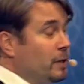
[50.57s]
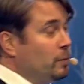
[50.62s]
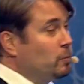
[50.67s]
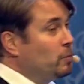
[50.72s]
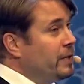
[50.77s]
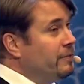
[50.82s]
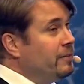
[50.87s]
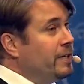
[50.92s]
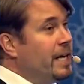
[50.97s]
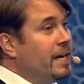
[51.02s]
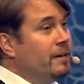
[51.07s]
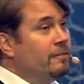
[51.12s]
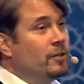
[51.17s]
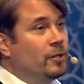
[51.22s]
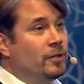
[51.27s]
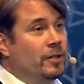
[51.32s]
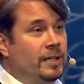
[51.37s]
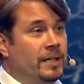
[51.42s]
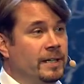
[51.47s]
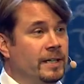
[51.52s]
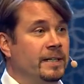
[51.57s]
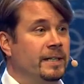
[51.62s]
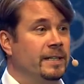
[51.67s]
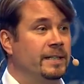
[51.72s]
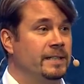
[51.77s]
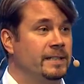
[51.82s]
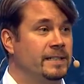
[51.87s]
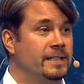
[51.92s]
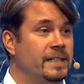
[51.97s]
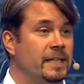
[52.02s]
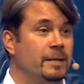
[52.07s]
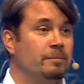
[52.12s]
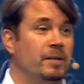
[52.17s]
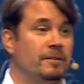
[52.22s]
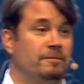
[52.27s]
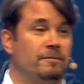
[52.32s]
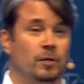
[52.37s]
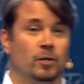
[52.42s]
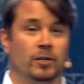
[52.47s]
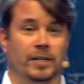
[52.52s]
we've never seen
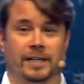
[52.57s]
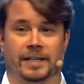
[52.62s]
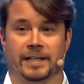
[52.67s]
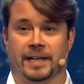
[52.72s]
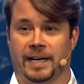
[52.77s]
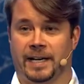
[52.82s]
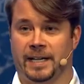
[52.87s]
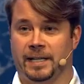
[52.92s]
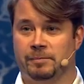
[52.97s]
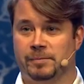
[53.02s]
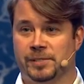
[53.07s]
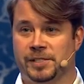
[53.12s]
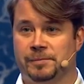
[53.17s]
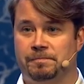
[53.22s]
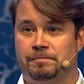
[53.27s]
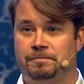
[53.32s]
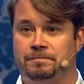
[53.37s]
before in games.